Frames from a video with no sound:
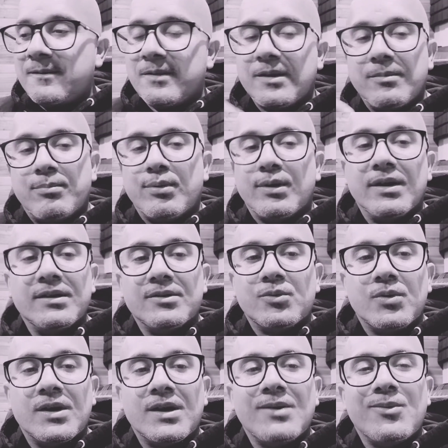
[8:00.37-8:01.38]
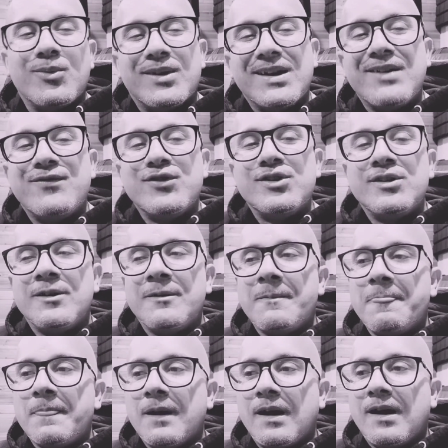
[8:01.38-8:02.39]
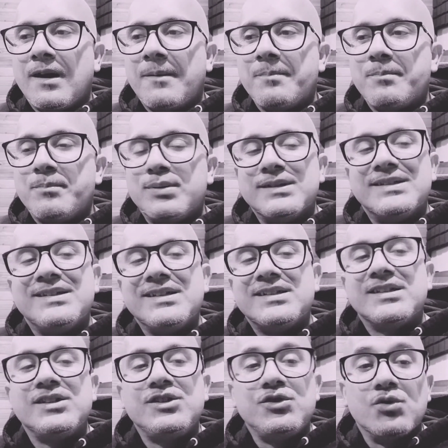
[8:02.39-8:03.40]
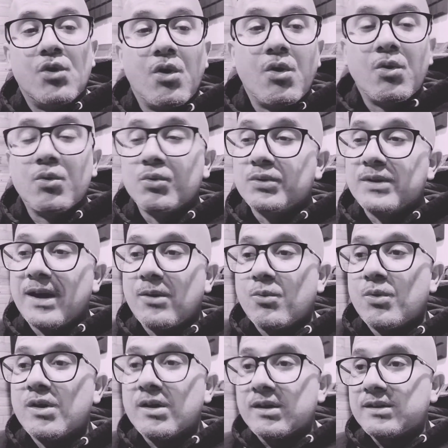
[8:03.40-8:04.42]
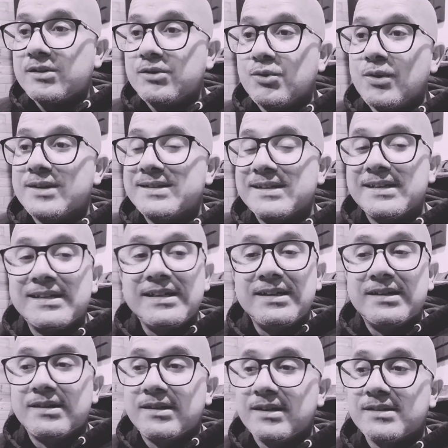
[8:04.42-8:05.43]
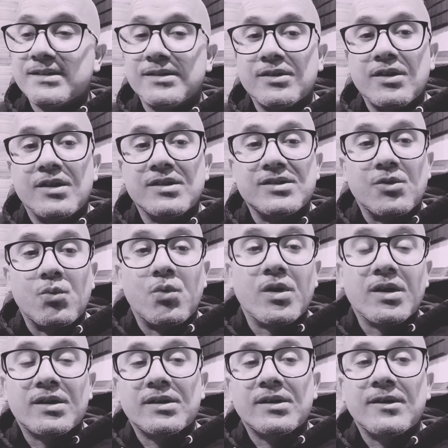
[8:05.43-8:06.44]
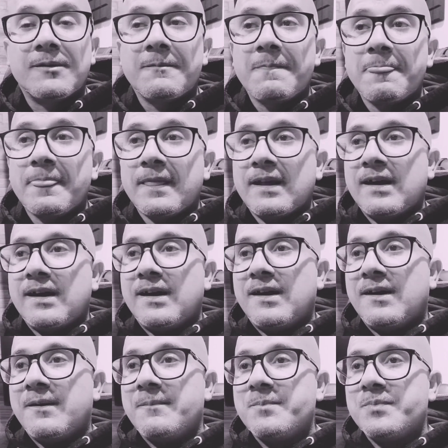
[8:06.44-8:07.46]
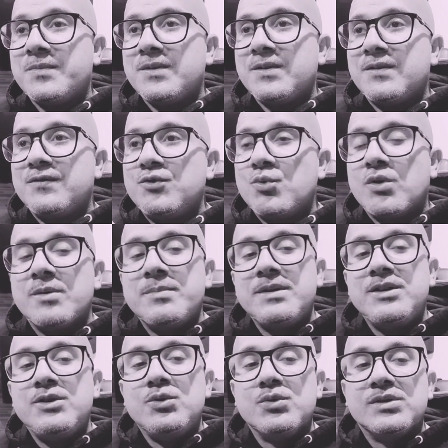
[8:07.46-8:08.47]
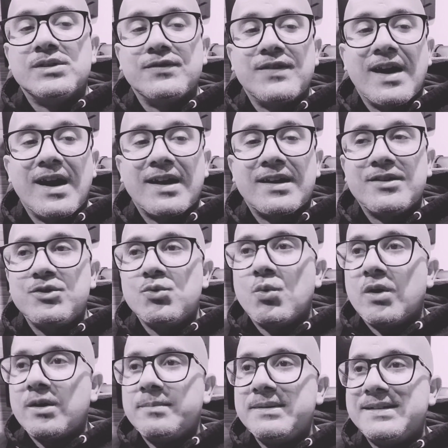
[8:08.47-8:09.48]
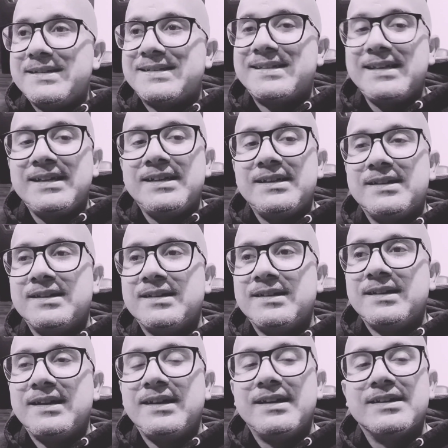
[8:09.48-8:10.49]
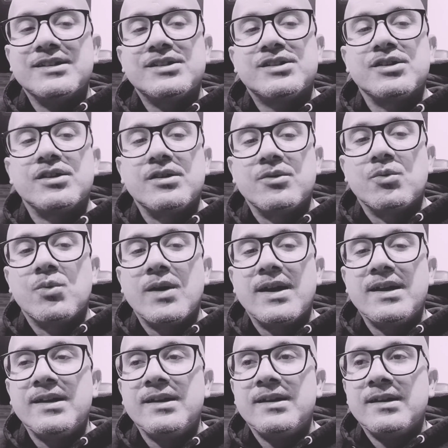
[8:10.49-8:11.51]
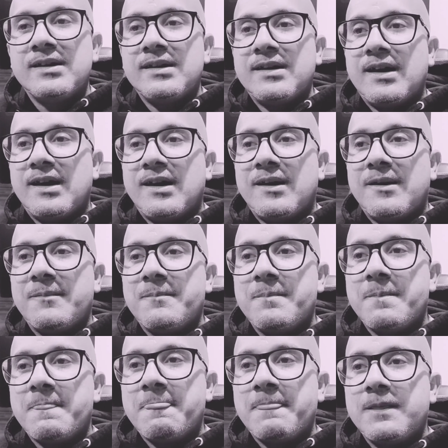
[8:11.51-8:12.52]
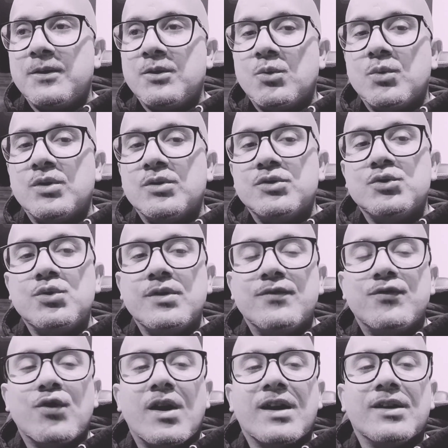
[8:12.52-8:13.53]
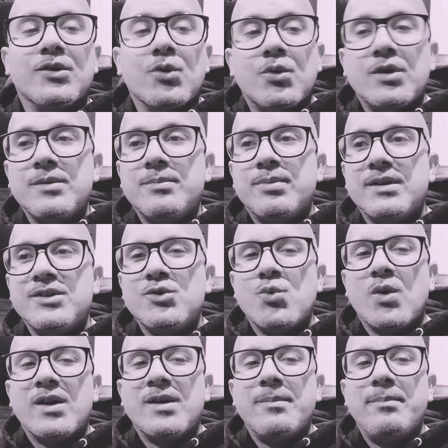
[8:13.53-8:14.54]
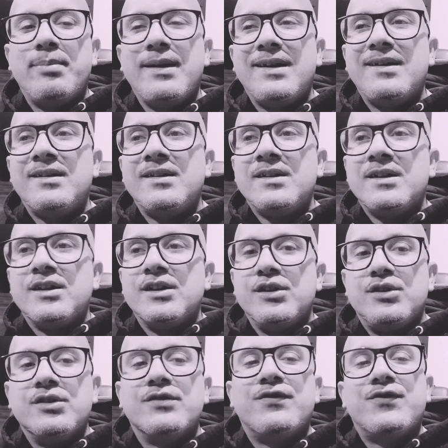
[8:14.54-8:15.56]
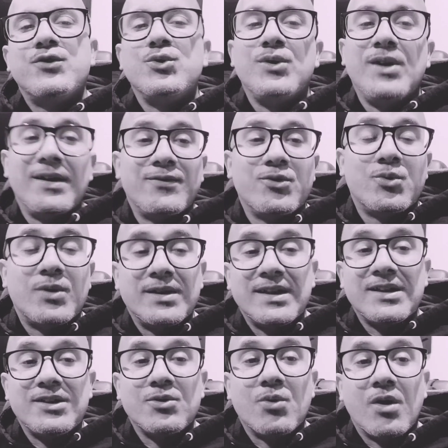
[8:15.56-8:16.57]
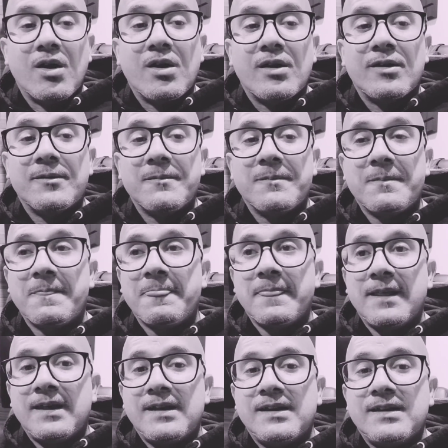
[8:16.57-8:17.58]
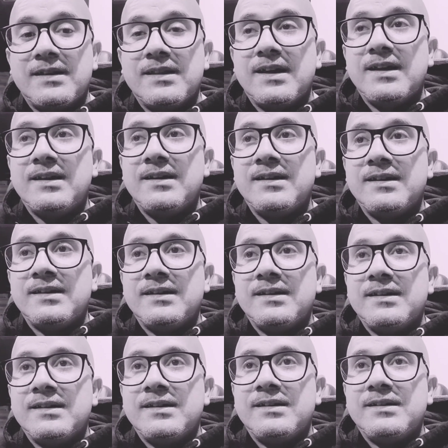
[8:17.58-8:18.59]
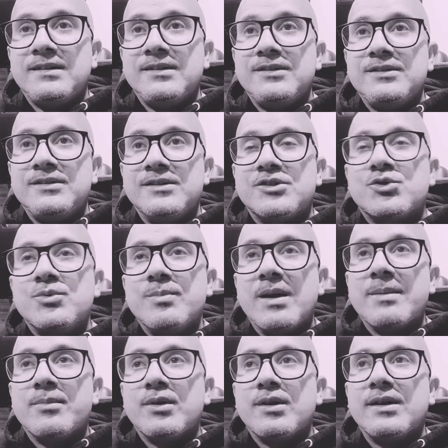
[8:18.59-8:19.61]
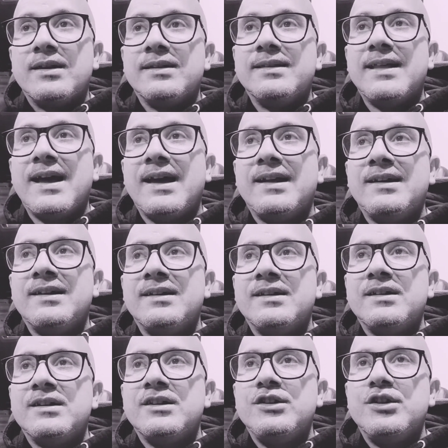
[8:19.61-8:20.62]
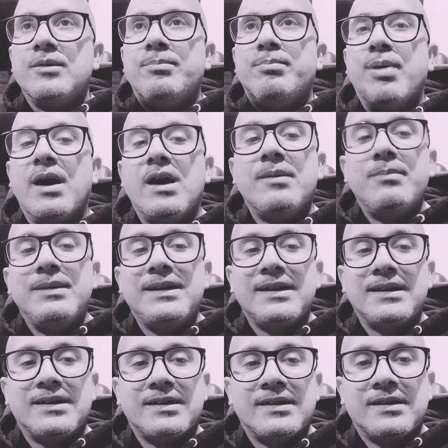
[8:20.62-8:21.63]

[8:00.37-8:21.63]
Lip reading: the brother, whatever position you hold at work, as a leader, as a worker, if you want to be used of God and you want to be seen in a certain way, we don't do it for our glory, but you want to bear good fruit everywhere that you are, then just remember that your public